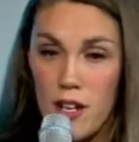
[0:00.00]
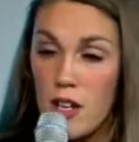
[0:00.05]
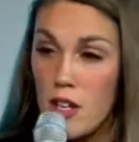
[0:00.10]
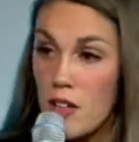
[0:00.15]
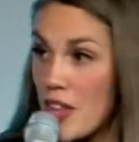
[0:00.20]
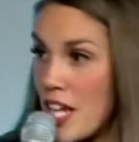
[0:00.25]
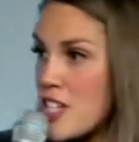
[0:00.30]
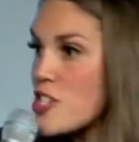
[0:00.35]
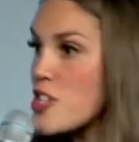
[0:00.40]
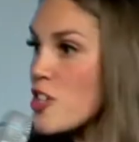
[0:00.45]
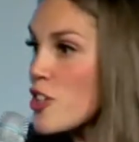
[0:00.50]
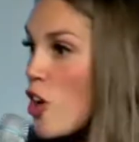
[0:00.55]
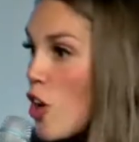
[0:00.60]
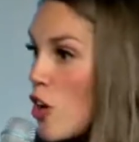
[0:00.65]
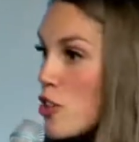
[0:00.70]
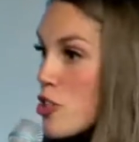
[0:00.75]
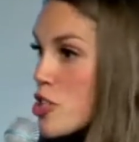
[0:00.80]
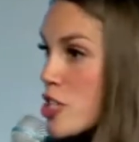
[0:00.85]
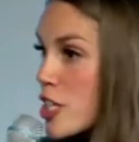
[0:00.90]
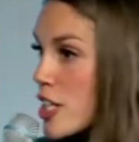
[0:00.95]
That's their
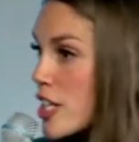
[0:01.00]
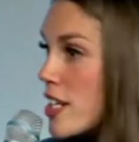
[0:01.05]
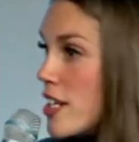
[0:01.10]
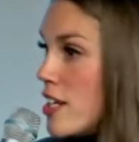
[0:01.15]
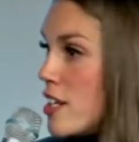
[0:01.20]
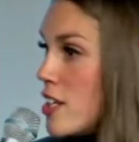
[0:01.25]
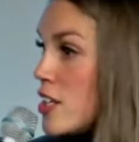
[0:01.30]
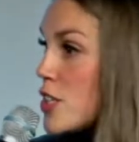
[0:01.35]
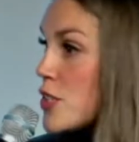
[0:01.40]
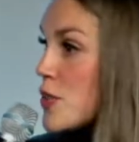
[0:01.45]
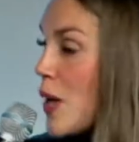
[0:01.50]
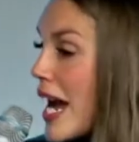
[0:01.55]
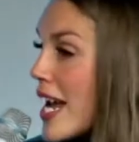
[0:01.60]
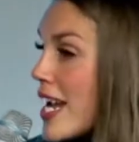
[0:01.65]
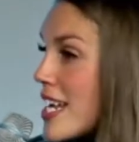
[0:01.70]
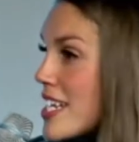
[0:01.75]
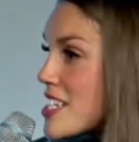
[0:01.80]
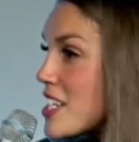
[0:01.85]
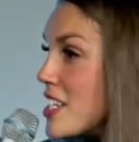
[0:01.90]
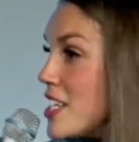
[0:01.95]
culture,
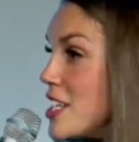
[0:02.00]
right?